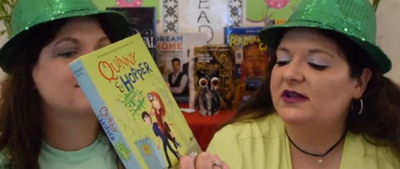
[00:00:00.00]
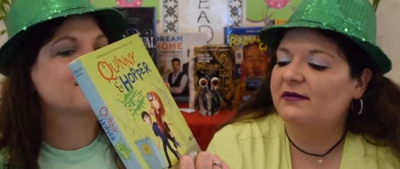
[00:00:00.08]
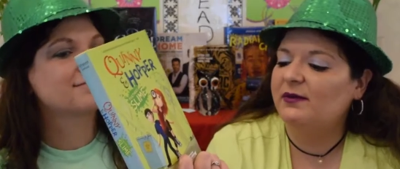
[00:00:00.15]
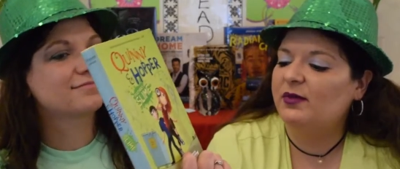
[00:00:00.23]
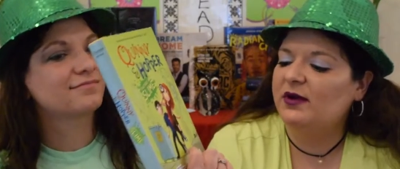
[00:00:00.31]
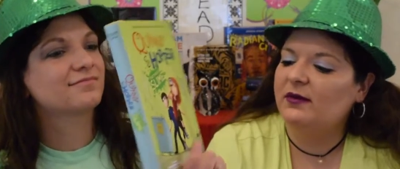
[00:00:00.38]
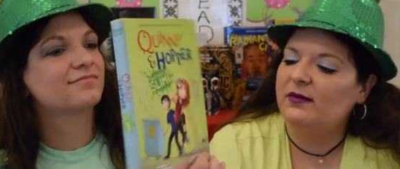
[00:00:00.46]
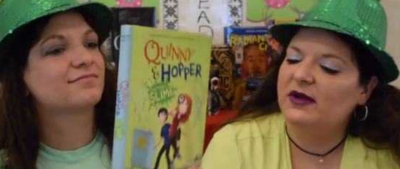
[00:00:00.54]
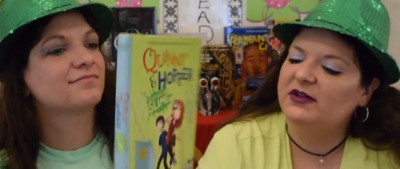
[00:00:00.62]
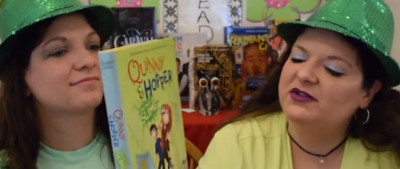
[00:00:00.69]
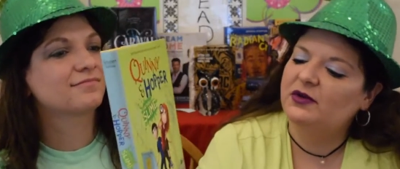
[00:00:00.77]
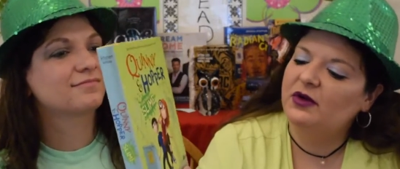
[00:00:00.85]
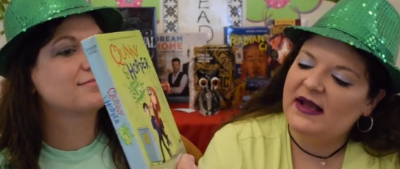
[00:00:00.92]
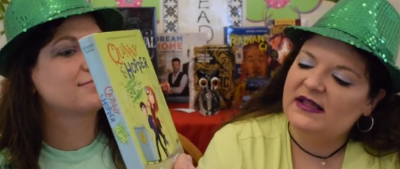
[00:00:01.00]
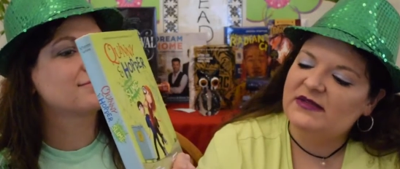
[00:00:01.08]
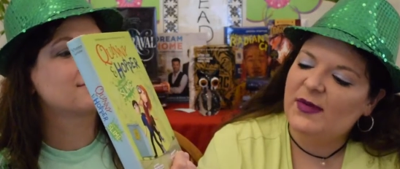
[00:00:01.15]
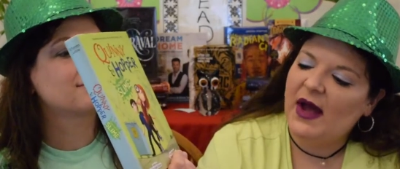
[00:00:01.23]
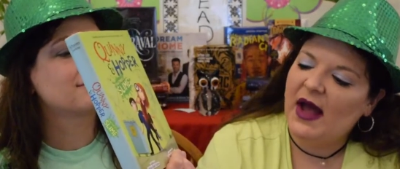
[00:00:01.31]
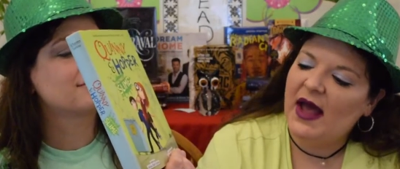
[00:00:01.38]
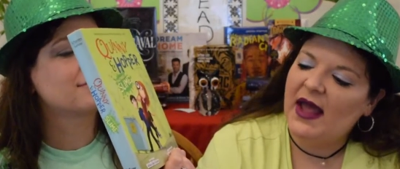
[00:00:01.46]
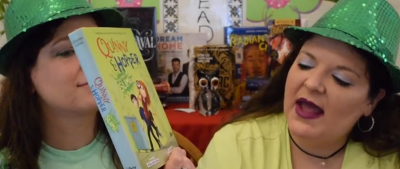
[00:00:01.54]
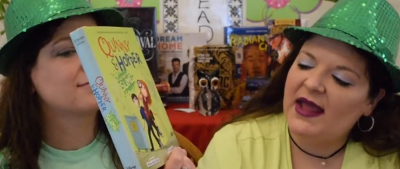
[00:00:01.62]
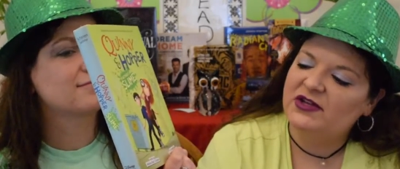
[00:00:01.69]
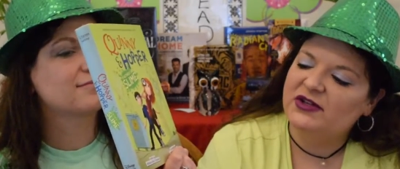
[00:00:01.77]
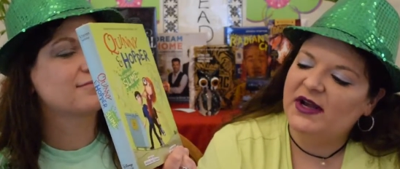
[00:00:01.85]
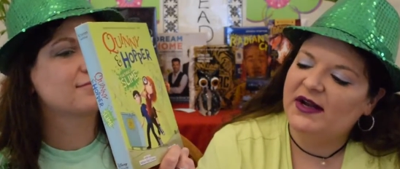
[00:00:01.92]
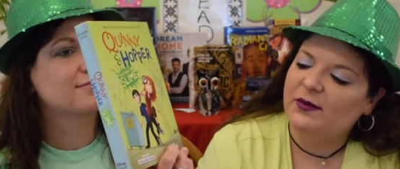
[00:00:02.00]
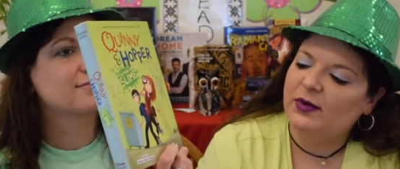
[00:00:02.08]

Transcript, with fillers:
Speaker 1: definitely put it in middle school. It's by Adriana